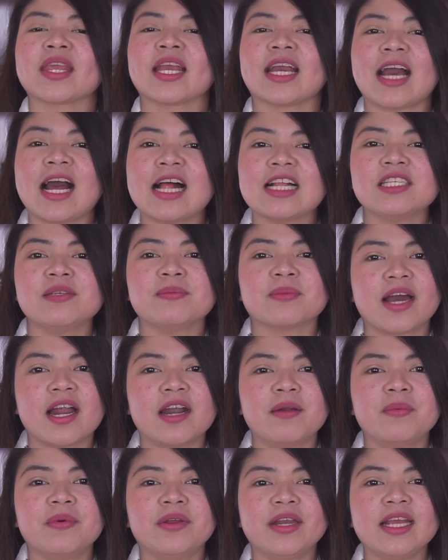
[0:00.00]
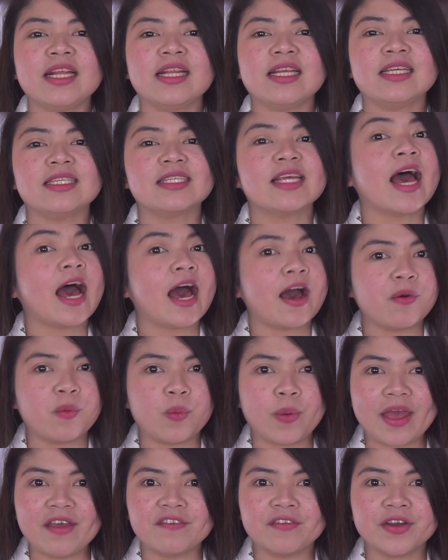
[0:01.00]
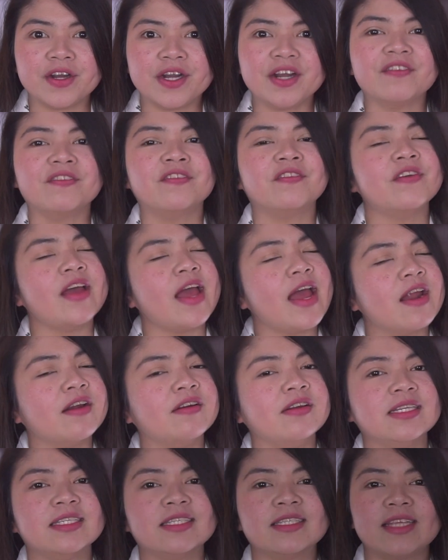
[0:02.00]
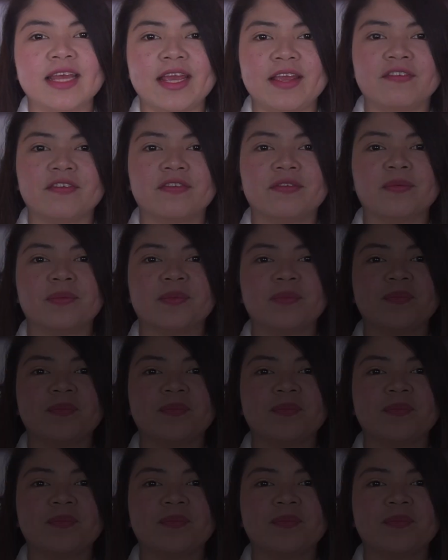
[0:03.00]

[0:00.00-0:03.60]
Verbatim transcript: Calcium carbonate is, however, very safe.